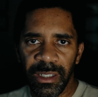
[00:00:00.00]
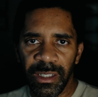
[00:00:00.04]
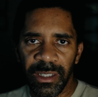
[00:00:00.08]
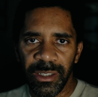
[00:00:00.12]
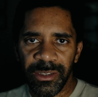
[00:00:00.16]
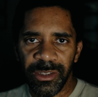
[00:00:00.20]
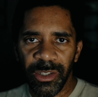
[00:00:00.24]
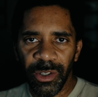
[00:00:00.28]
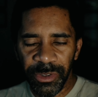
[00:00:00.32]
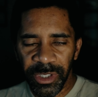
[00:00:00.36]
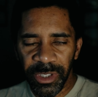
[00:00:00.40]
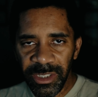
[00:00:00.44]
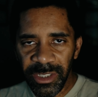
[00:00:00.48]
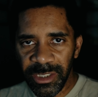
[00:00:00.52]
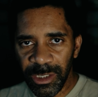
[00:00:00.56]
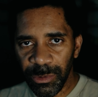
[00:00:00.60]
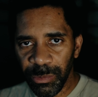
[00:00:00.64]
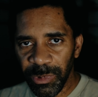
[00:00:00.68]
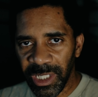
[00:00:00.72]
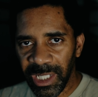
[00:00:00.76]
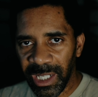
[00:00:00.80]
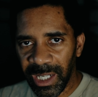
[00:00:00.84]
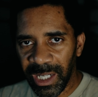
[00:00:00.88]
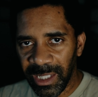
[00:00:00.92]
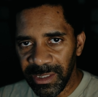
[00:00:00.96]
So this is
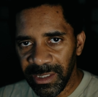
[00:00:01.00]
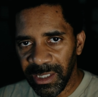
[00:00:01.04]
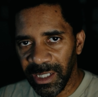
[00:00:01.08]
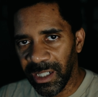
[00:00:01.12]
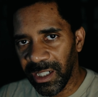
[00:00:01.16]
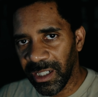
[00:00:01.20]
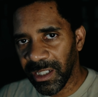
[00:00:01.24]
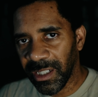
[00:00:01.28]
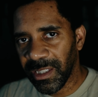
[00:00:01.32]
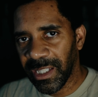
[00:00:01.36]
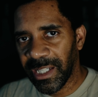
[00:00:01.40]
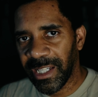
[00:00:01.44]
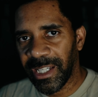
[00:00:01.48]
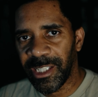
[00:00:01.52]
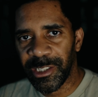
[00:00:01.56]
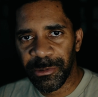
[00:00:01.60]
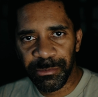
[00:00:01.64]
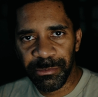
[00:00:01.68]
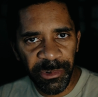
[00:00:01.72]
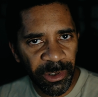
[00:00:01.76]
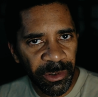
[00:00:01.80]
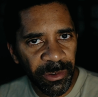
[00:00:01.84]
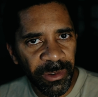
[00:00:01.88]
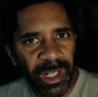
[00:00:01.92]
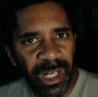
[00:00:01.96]
what our little ugly ass
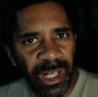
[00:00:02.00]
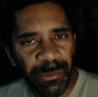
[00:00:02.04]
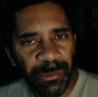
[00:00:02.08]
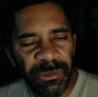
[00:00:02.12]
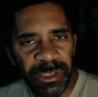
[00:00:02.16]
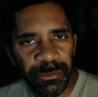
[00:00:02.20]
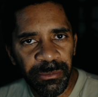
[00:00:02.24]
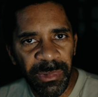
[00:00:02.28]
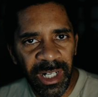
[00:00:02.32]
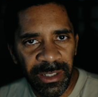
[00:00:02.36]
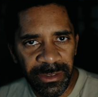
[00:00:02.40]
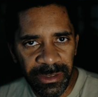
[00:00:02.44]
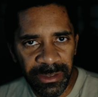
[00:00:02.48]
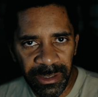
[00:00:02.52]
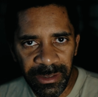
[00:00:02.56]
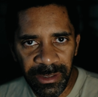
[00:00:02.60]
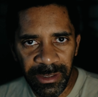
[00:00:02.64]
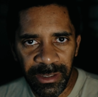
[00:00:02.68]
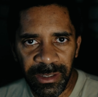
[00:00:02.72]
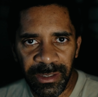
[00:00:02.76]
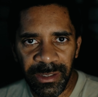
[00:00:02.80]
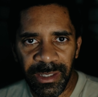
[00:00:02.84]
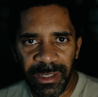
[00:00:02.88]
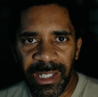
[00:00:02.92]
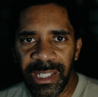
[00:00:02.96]
program is about to
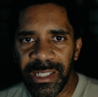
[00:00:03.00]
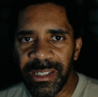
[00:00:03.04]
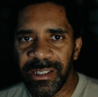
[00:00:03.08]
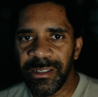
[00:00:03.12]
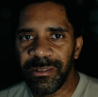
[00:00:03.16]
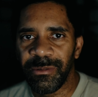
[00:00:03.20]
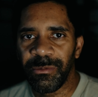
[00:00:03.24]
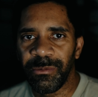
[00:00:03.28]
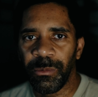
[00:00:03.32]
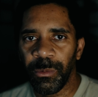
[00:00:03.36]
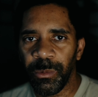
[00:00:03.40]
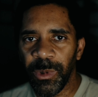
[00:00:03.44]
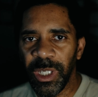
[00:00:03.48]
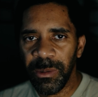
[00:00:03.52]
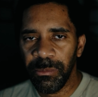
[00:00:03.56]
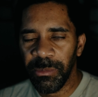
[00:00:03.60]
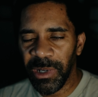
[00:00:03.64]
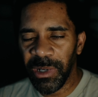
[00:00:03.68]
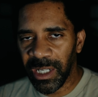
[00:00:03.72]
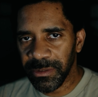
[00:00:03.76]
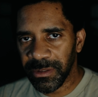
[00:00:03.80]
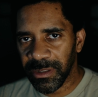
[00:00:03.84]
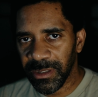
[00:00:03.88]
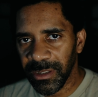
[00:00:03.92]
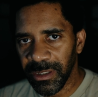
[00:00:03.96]
look like. We
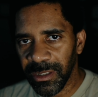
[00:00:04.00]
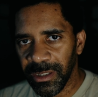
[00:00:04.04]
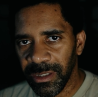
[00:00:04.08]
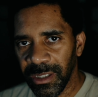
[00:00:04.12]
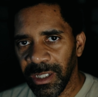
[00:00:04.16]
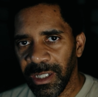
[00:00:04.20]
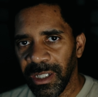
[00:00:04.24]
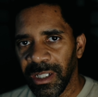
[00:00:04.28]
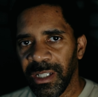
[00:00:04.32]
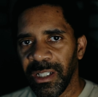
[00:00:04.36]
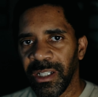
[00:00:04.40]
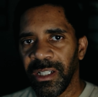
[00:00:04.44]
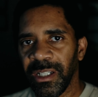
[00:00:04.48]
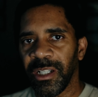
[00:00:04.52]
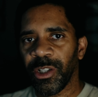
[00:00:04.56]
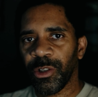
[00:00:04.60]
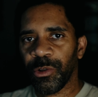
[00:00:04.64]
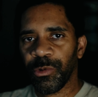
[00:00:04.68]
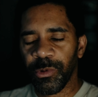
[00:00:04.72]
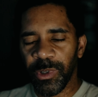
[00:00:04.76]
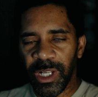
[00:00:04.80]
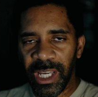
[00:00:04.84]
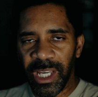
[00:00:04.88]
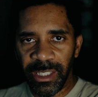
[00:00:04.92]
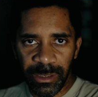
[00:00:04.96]
about to
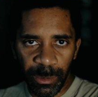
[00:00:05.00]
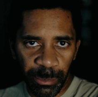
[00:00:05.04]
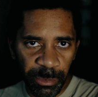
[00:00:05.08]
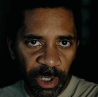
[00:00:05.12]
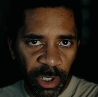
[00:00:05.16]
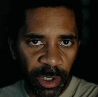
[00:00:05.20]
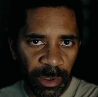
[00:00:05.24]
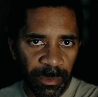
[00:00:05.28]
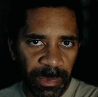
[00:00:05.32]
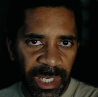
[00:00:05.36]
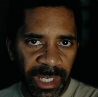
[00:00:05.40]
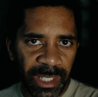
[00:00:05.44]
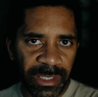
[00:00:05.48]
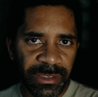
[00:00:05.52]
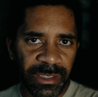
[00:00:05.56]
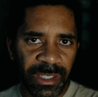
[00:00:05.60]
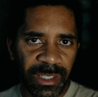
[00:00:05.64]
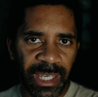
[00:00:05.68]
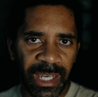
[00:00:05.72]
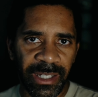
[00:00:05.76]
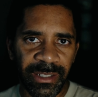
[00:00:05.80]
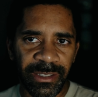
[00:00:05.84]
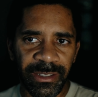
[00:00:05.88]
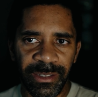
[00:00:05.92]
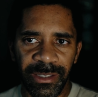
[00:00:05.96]
create the poor man's
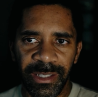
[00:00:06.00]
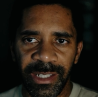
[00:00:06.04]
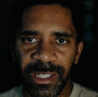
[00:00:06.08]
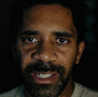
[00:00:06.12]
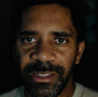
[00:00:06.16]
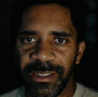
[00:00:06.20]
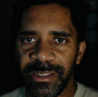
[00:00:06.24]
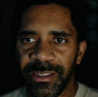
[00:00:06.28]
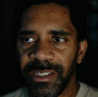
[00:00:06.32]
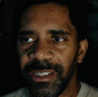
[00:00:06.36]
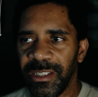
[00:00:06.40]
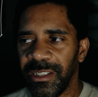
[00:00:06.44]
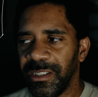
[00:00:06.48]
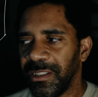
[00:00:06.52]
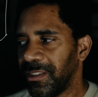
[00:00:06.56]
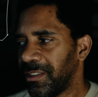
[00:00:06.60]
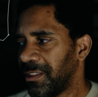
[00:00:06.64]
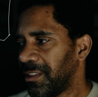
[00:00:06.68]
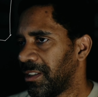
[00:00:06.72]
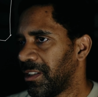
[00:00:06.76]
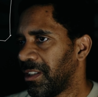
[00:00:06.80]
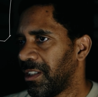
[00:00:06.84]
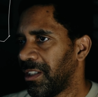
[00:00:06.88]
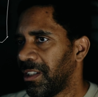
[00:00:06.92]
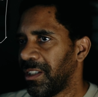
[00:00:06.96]
calculator here.
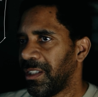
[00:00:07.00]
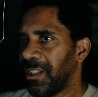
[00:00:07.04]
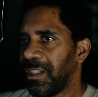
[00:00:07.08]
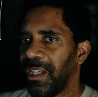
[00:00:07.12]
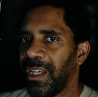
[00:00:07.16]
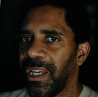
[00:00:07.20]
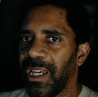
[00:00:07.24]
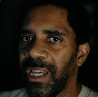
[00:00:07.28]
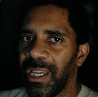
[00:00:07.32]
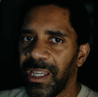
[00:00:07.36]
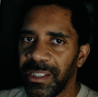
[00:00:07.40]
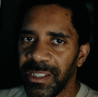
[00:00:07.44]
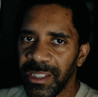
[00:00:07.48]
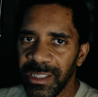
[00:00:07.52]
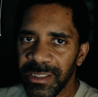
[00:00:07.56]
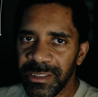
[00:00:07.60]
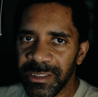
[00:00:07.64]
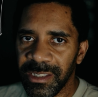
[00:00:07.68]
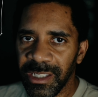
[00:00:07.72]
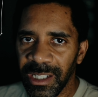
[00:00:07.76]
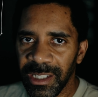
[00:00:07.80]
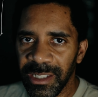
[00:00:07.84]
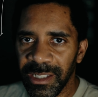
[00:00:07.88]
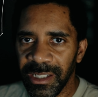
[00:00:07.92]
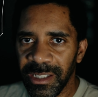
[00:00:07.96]
And it's
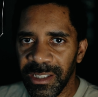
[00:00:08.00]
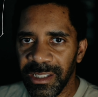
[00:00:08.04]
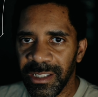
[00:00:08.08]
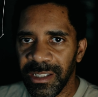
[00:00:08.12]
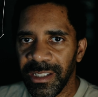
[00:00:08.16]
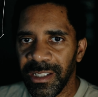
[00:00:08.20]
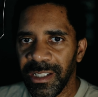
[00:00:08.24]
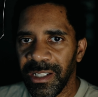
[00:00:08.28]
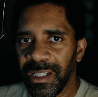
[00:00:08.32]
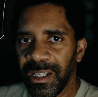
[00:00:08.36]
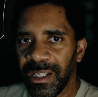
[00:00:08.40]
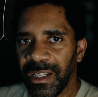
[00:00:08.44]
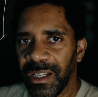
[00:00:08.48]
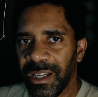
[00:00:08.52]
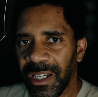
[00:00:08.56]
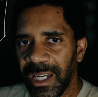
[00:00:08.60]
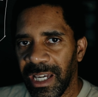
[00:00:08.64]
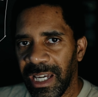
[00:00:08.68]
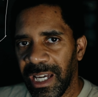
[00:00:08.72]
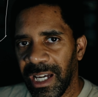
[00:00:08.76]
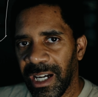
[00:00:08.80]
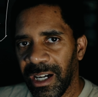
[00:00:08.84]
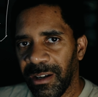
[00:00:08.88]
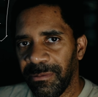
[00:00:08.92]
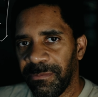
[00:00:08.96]
going to
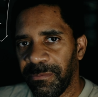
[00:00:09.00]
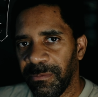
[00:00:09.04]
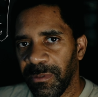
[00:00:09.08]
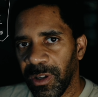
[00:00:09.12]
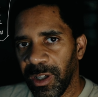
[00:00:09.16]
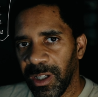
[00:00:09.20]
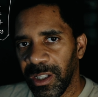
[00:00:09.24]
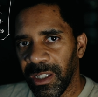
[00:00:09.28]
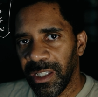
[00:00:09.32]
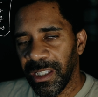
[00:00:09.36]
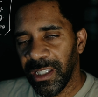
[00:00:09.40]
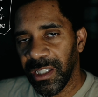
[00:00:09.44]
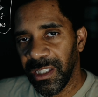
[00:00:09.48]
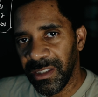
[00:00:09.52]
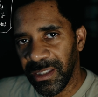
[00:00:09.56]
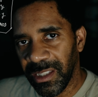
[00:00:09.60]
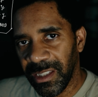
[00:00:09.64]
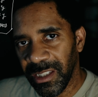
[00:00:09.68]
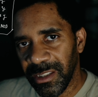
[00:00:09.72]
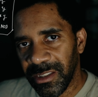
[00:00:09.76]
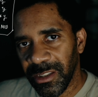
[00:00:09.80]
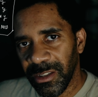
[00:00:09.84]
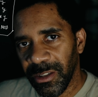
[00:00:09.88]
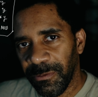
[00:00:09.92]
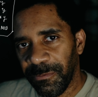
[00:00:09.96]
have
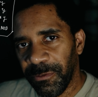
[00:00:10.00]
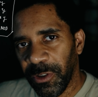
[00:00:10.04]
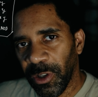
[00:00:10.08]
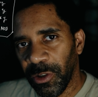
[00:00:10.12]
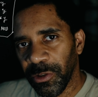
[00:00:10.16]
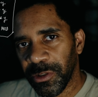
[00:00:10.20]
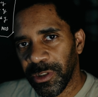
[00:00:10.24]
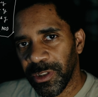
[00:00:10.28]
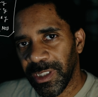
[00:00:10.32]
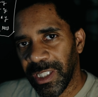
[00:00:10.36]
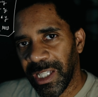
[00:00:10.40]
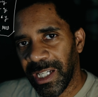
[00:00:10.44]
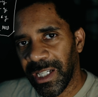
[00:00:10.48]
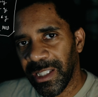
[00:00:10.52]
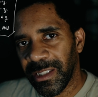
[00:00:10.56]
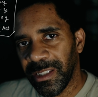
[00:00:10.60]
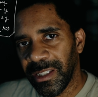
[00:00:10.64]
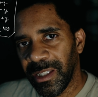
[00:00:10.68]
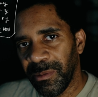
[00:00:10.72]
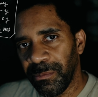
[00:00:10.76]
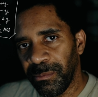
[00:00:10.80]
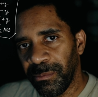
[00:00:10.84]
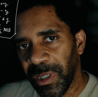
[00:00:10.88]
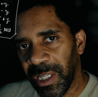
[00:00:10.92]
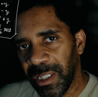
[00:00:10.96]
additional
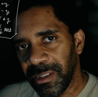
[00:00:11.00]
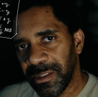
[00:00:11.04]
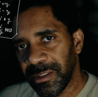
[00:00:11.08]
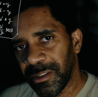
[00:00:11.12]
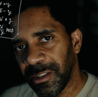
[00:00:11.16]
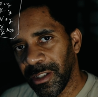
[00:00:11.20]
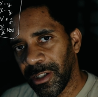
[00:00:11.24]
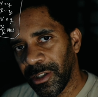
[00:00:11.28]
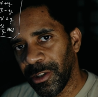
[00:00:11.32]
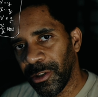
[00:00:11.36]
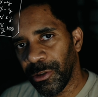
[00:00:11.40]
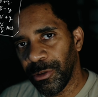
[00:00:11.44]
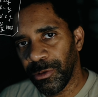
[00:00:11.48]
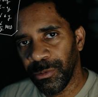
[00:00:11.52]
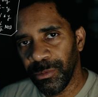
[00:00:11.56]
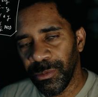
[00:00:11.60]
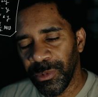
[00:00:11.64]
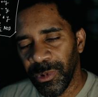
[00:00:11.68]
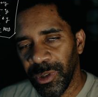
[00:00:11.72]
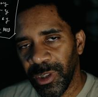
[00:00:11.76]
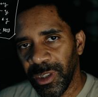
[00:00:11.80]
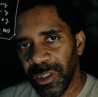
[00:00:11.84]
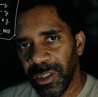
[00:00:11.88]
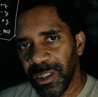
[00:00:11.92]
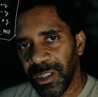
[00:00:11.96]
functionality based on
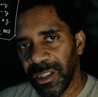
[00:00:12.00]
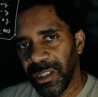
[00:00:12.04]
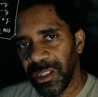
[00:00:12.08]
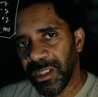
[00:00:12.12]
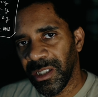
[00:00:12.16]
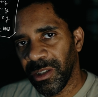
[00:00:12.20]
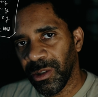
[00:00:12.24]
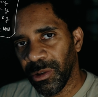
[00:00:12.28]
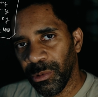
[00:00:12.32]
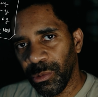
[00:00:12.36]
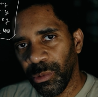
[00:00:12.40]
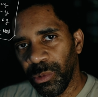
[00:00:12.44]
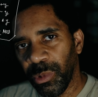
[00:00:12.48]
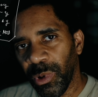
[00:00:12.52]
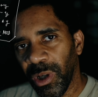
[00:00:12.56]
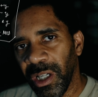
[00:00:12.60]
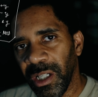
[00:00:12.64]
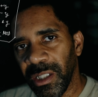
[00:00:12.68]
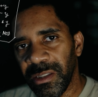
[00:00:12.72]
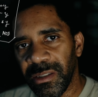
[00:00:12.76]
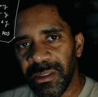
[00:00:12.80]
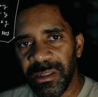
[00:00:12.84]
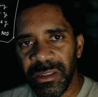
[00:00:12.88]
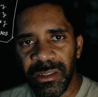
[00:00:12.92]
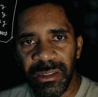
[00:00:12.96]

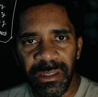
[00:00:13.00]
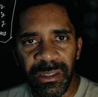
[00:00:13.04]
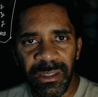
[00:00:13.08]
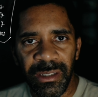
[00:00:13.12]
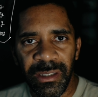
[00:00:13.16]
what